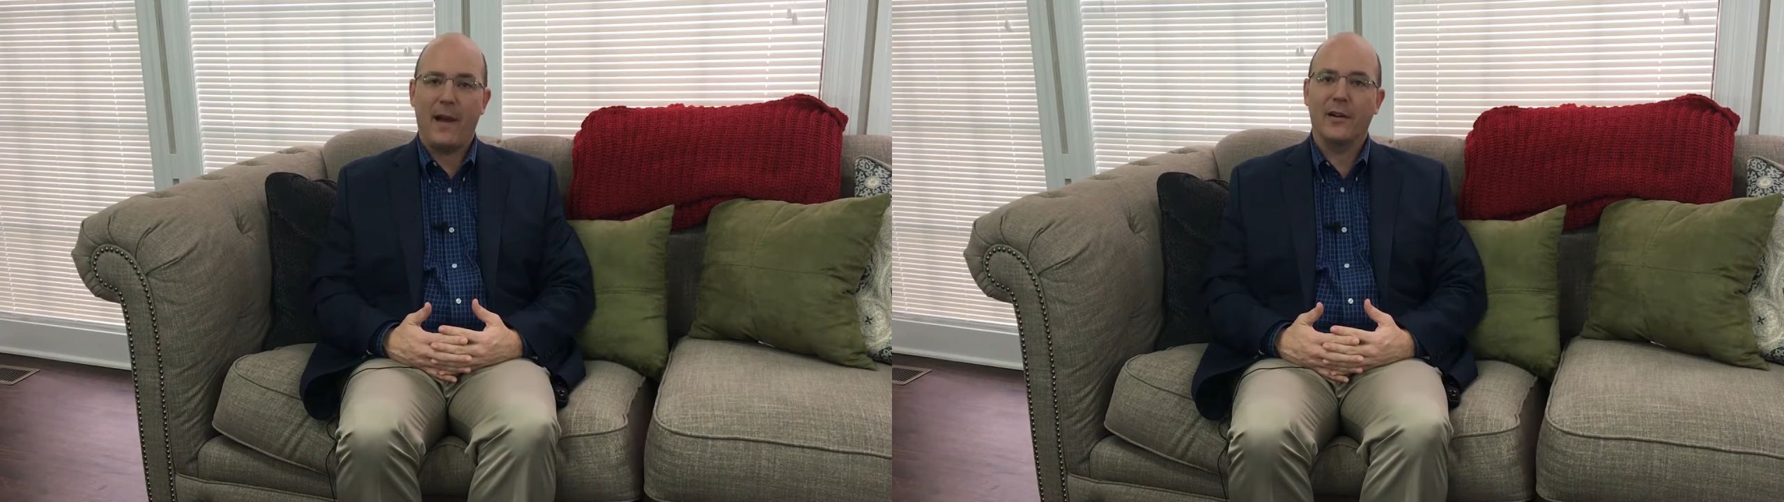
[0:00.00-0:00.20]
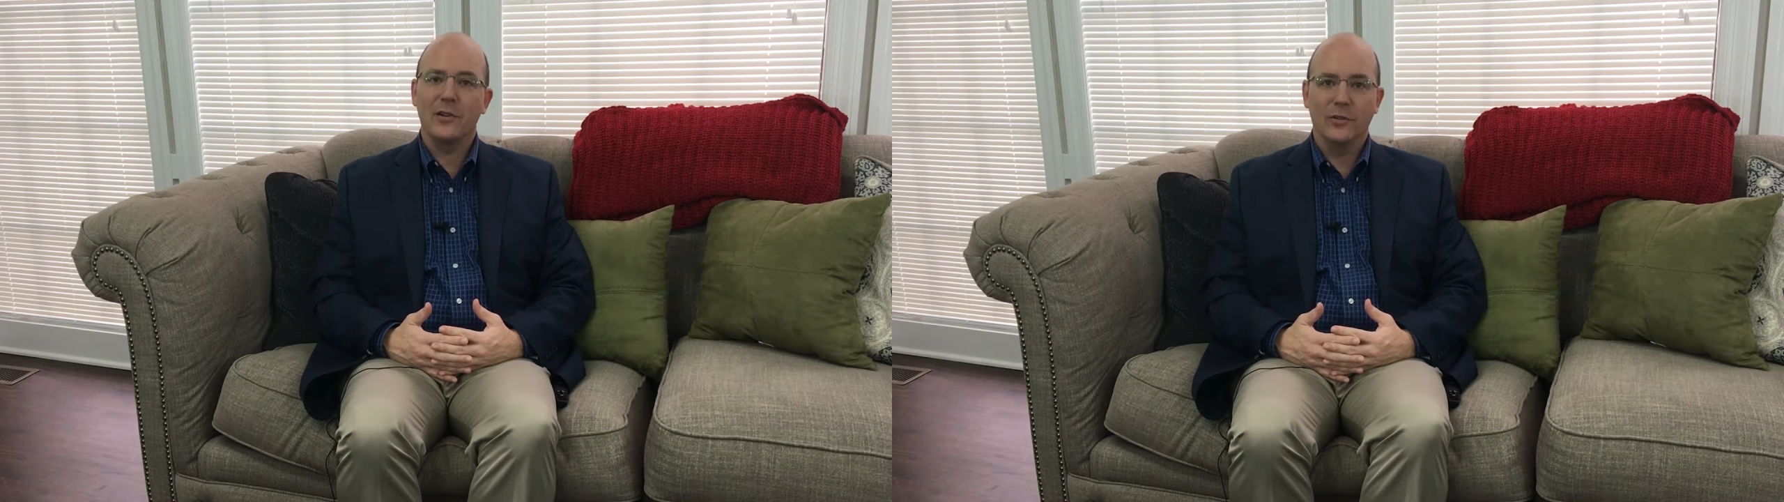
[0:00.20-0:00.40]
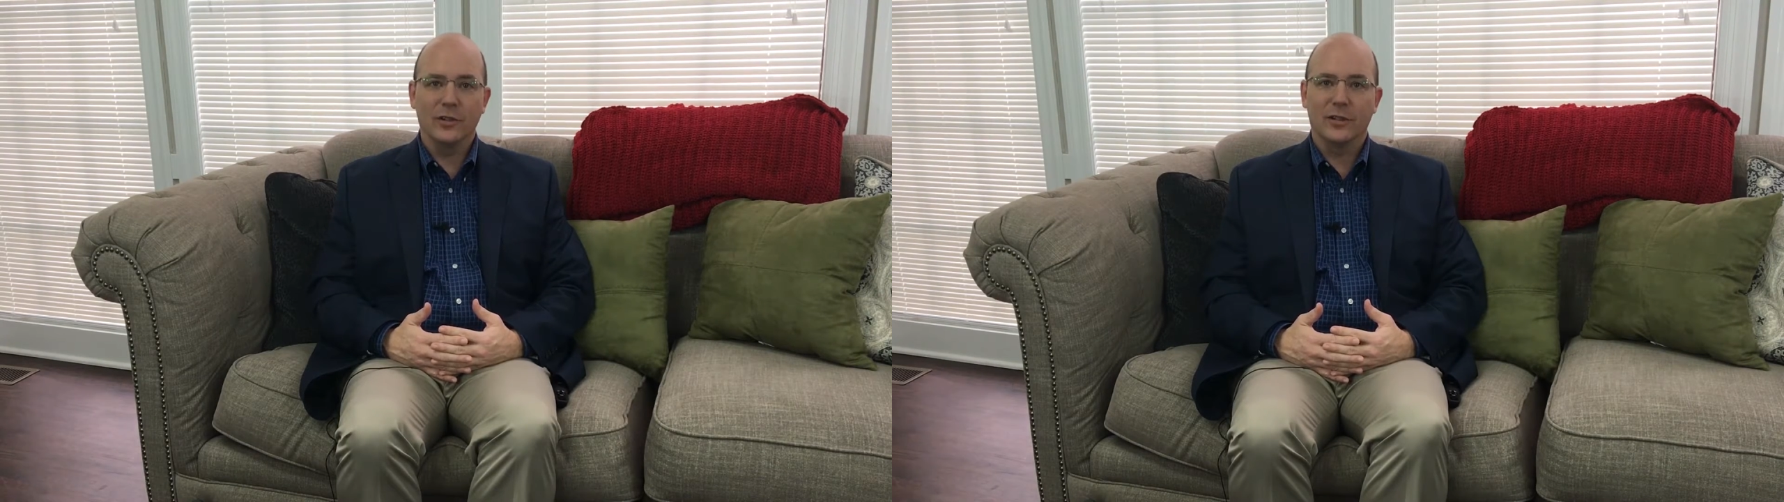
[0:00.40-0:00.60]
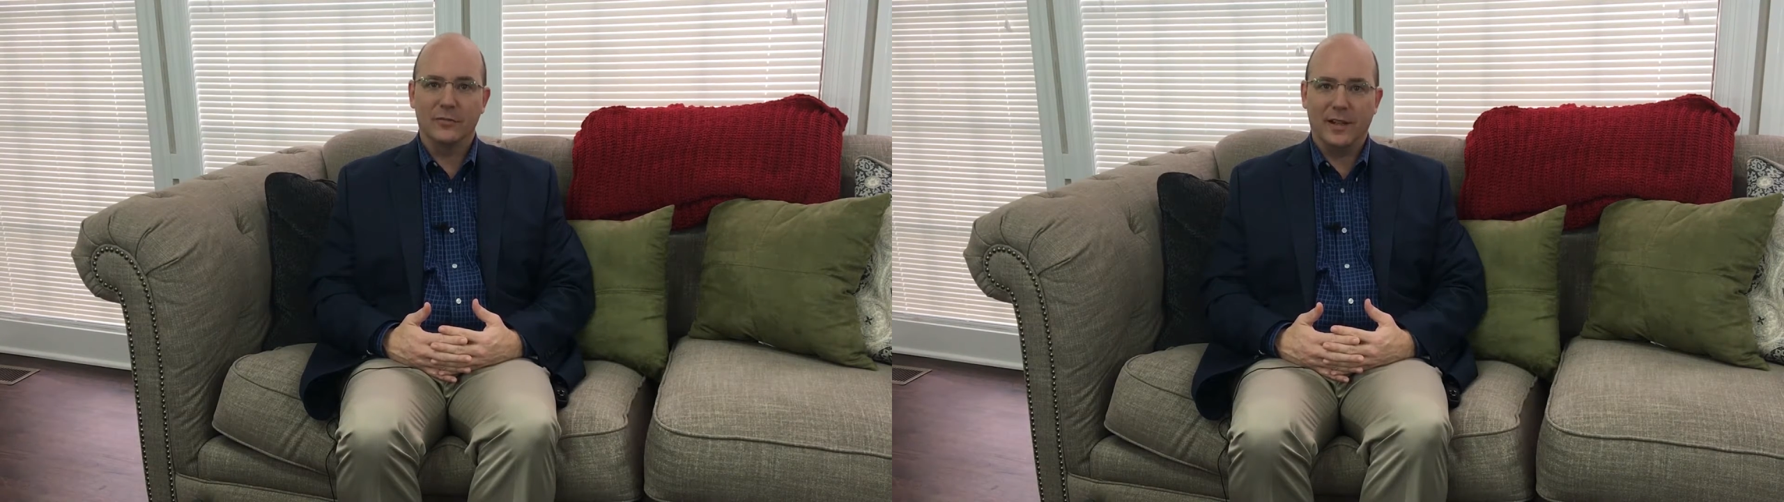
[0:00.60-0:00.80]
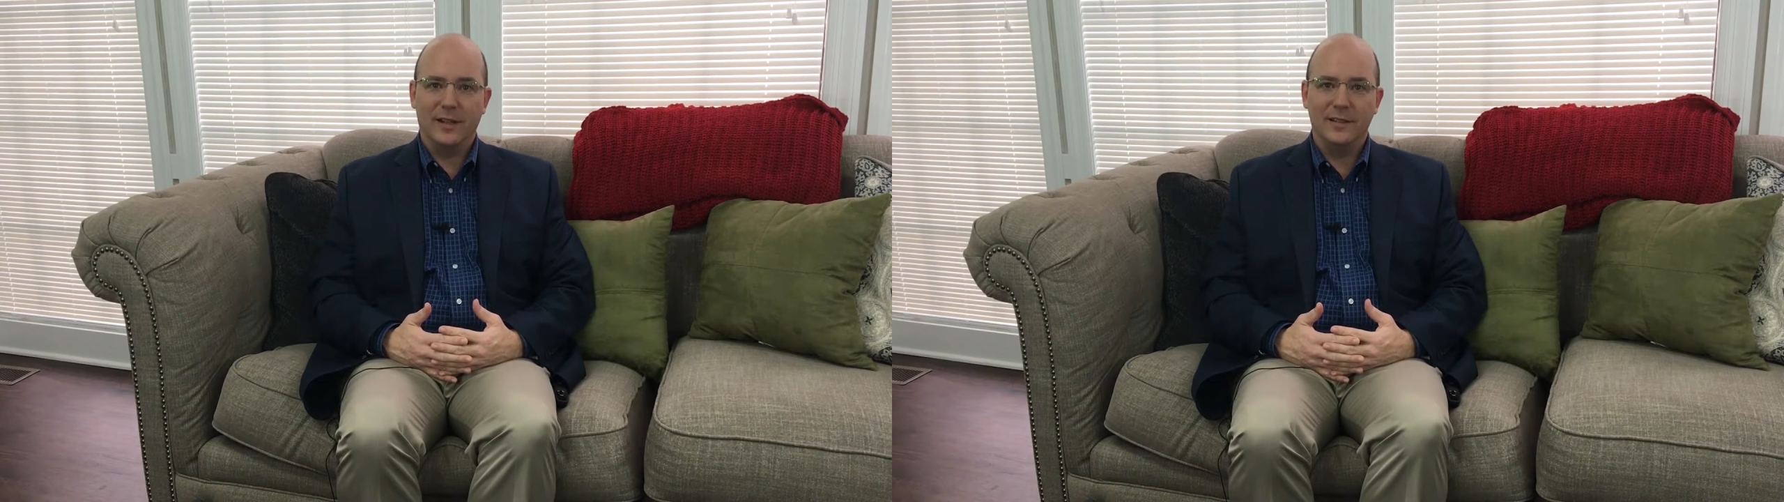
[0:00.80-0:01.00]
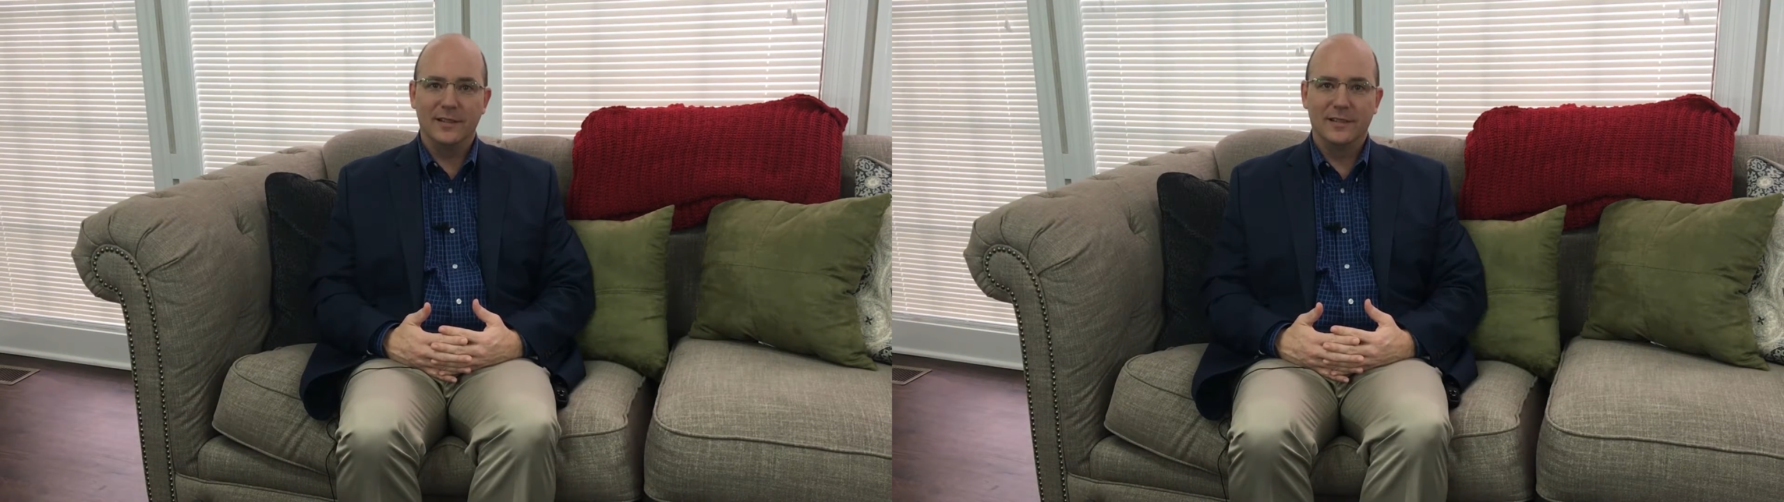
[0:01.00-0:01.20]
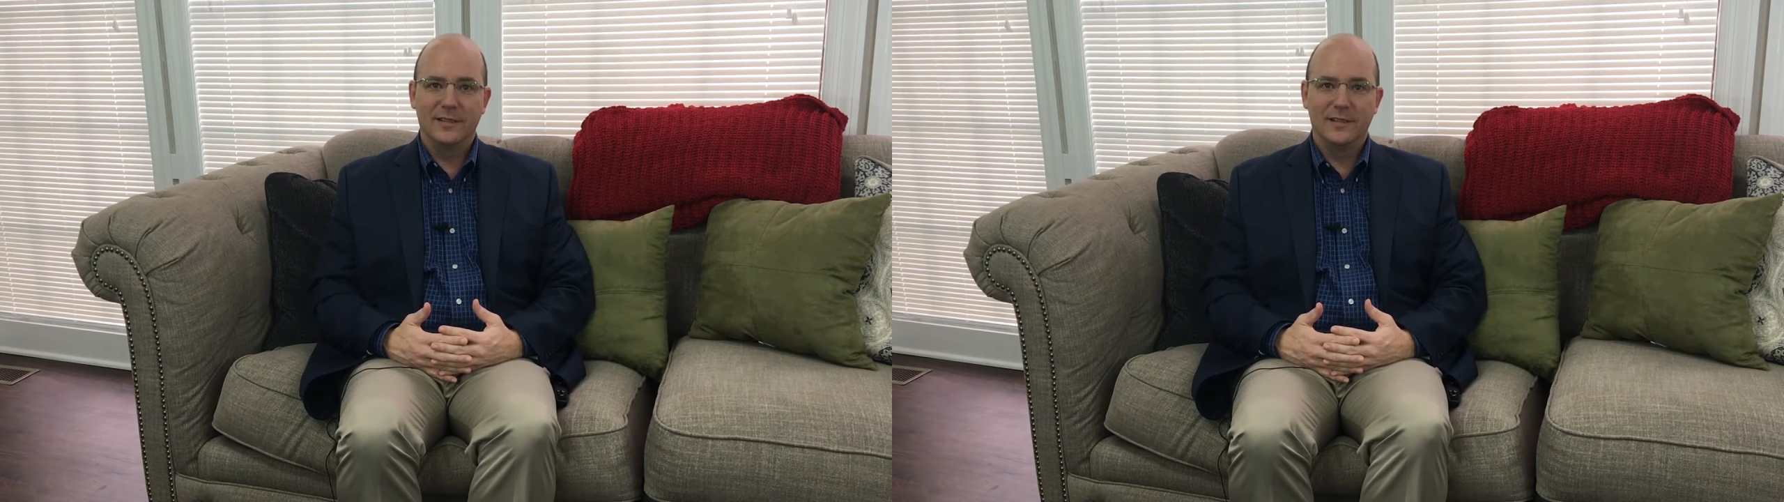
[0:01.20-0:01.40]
powder you're going to find.